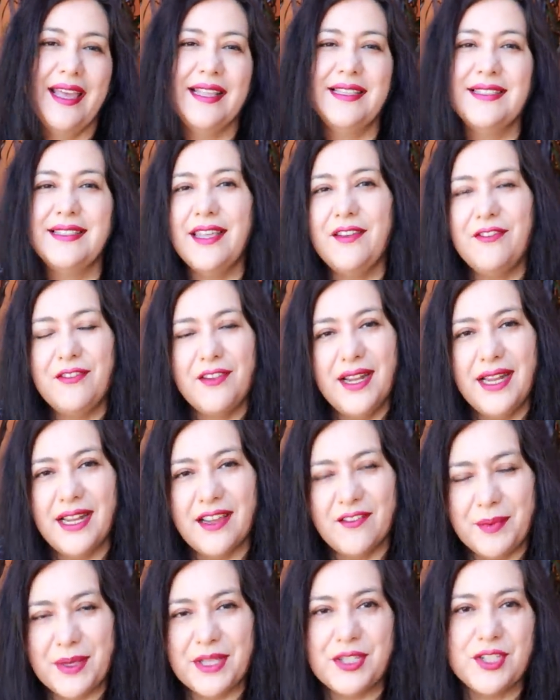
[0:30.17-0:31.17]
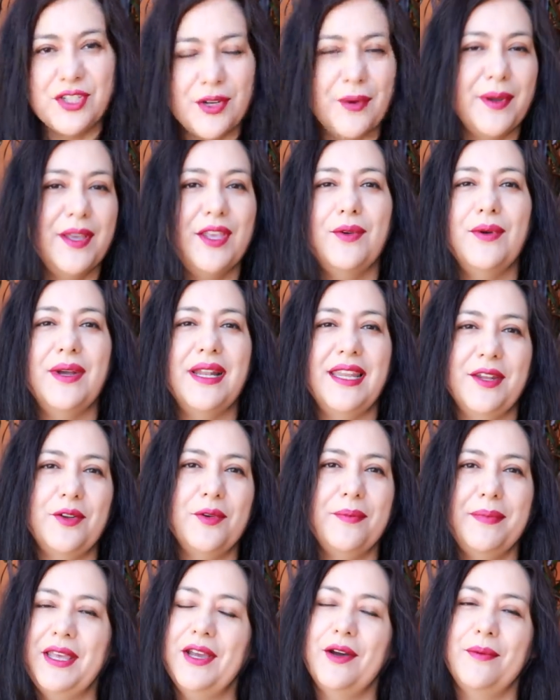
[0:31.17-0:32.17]
It's different, I've been showing you a
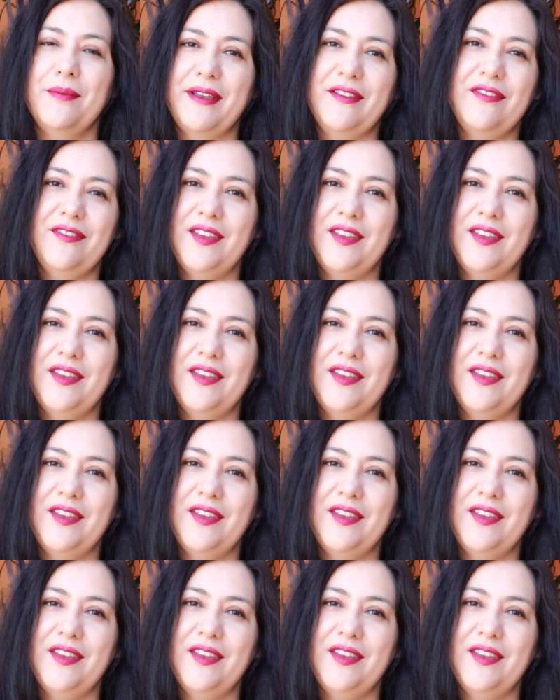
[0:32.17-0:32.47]
little bit on my